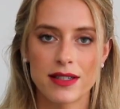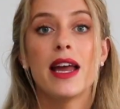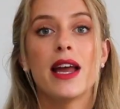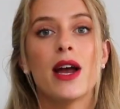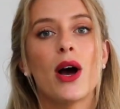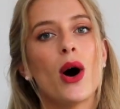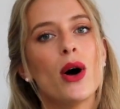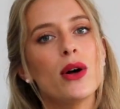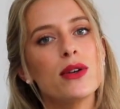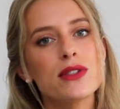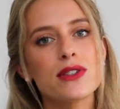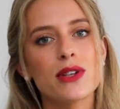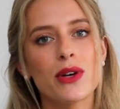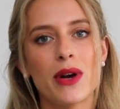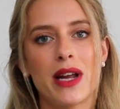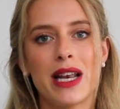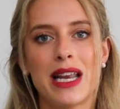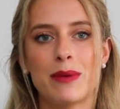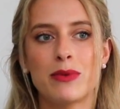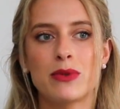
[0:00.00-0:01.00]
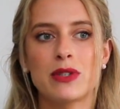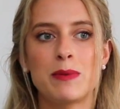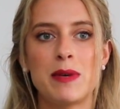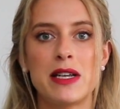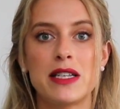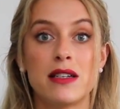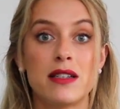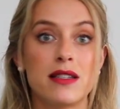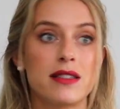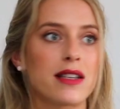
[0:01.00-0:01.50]
It also enables me
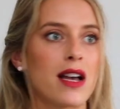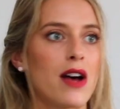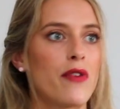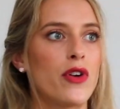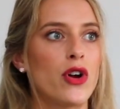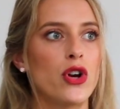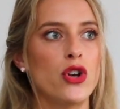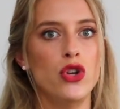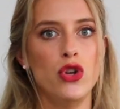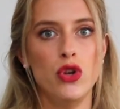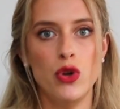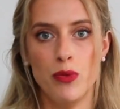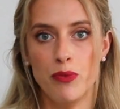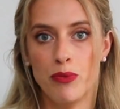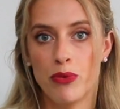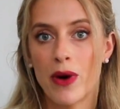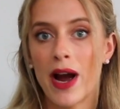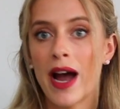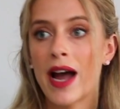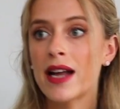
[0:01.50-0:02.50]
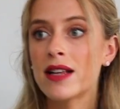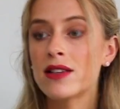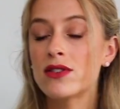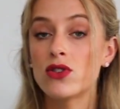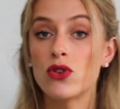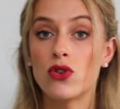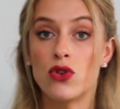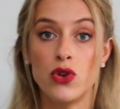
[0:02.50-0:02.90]
to discover new brands,